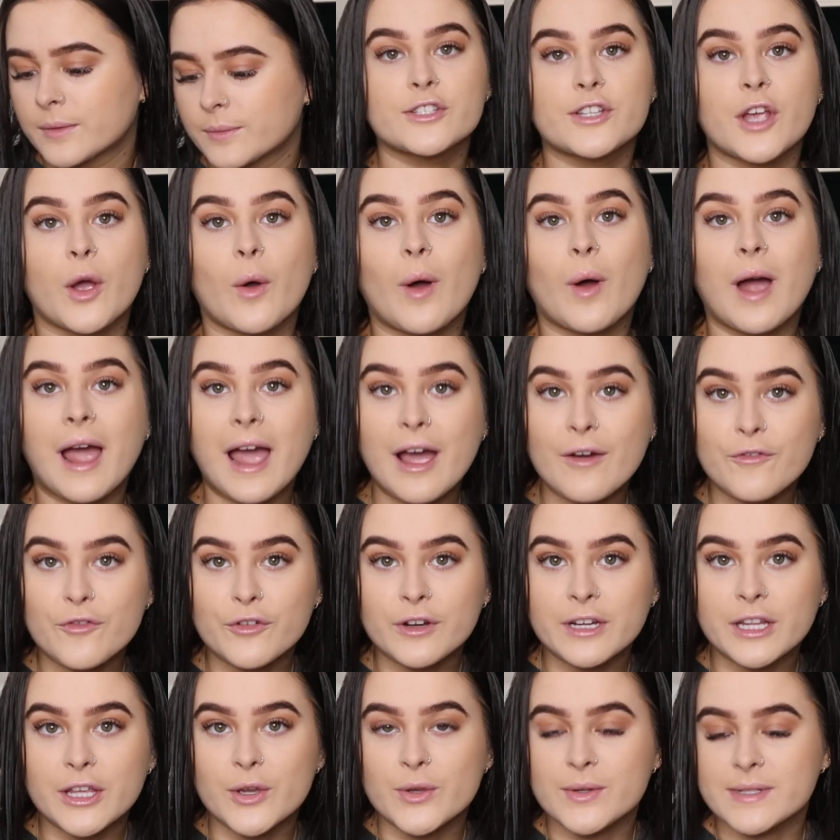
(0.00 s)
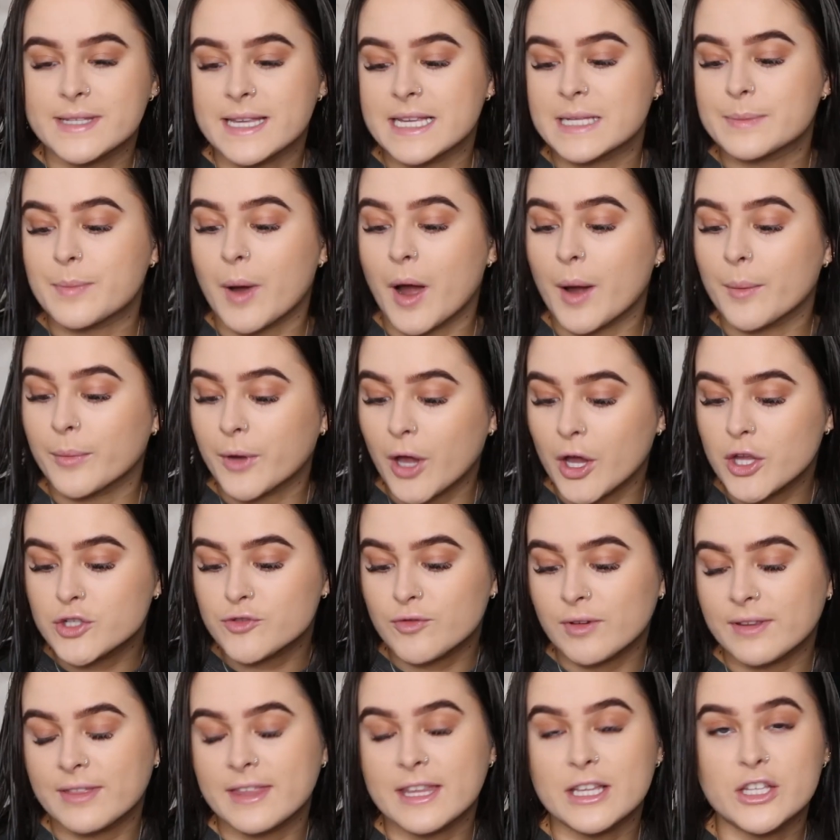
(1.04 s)
So I have already used this, but I'm going
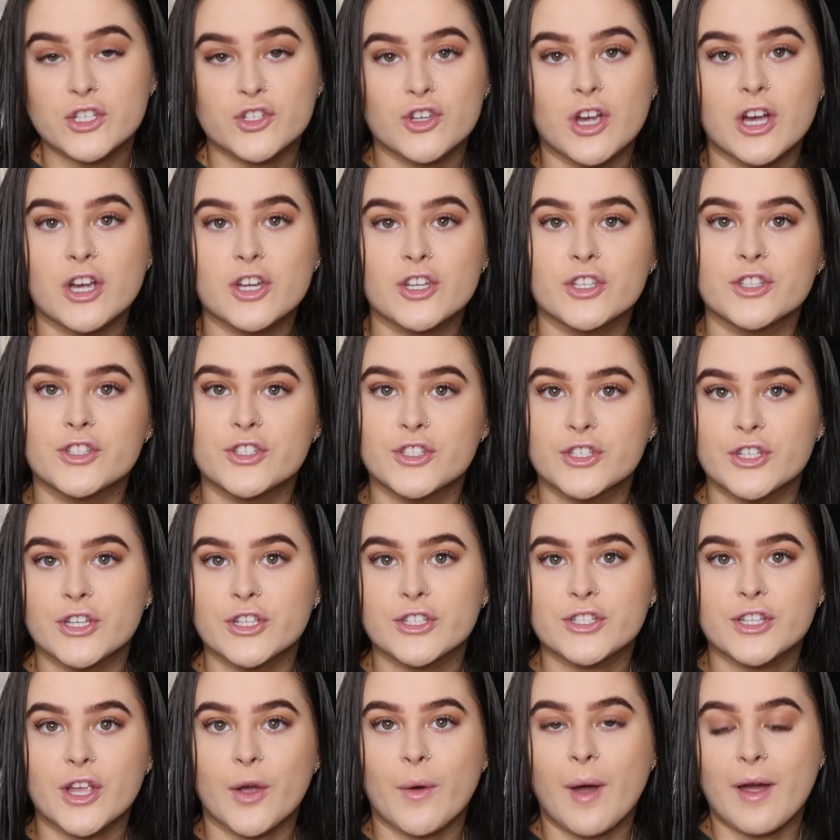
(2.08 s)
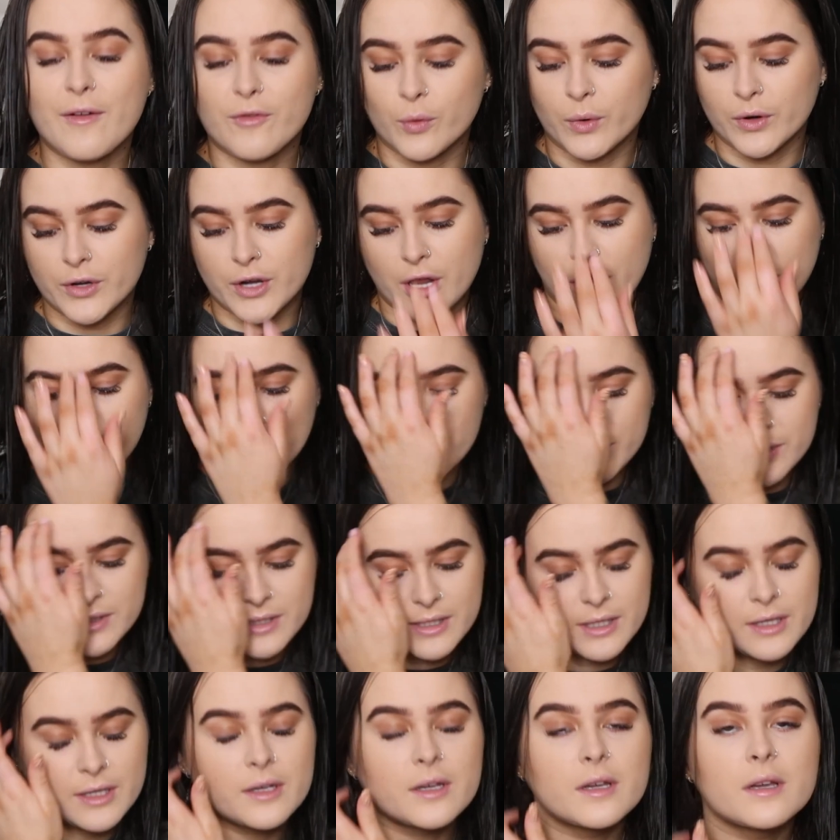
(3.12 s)
to read the instructions just so everyone
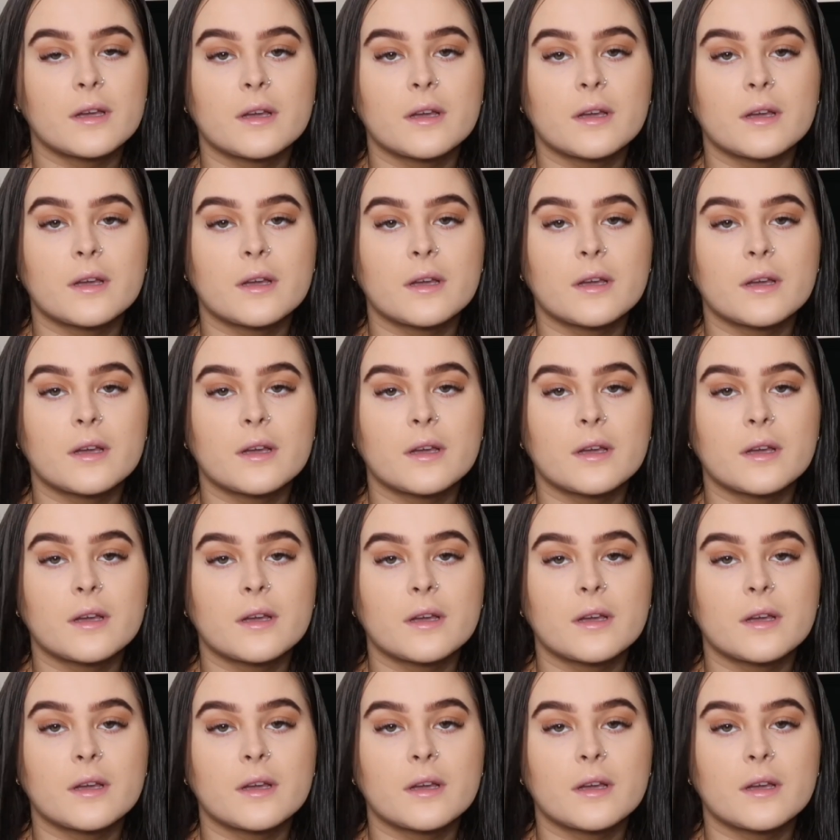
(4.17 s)
knows